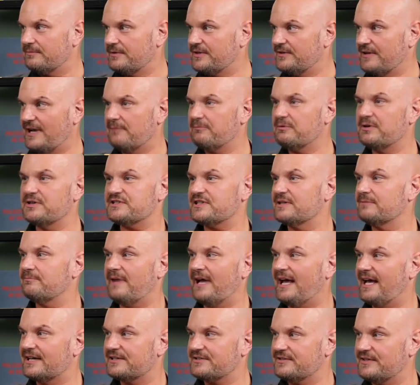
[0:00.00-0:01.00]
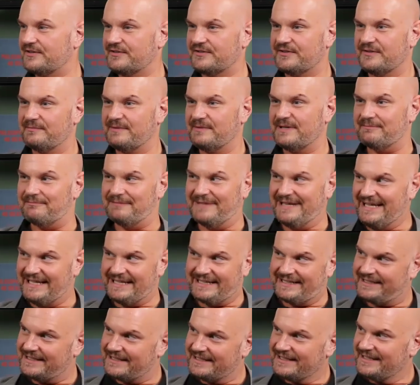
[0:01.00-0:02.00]
they're not pushing back just to be
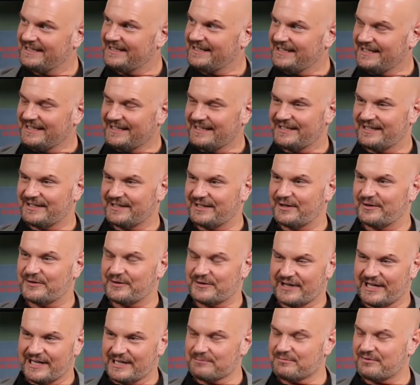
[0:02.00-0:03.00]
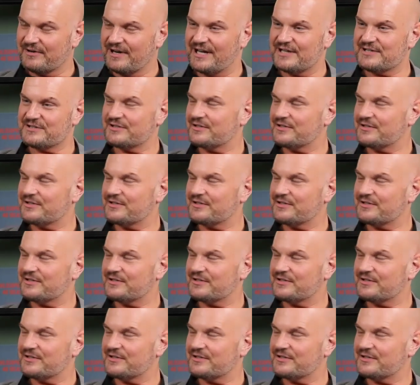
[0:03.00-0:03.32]
mean, right? You know, they're getting they're pressure.